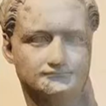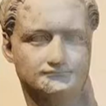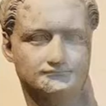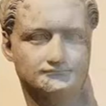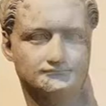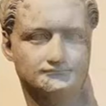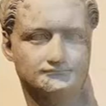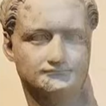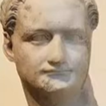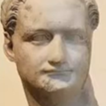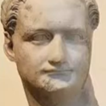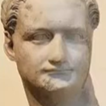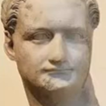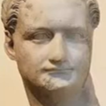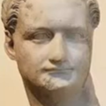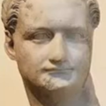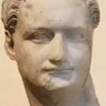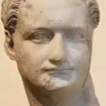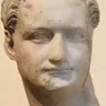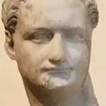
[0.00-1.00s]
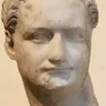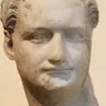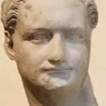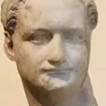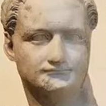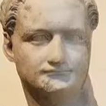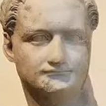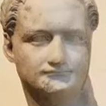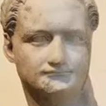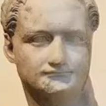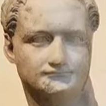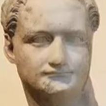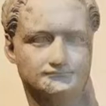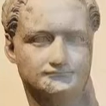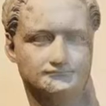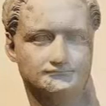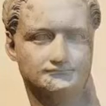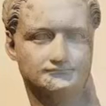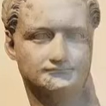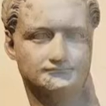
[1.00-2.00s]

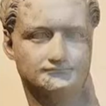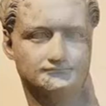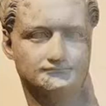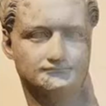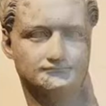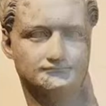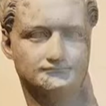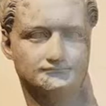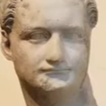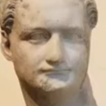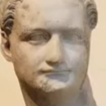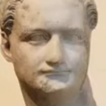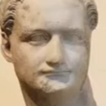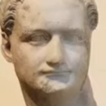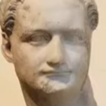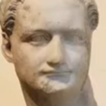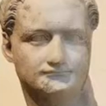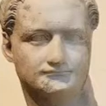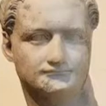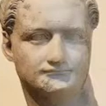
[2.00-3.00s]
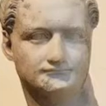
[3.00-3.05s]
Nothing is said.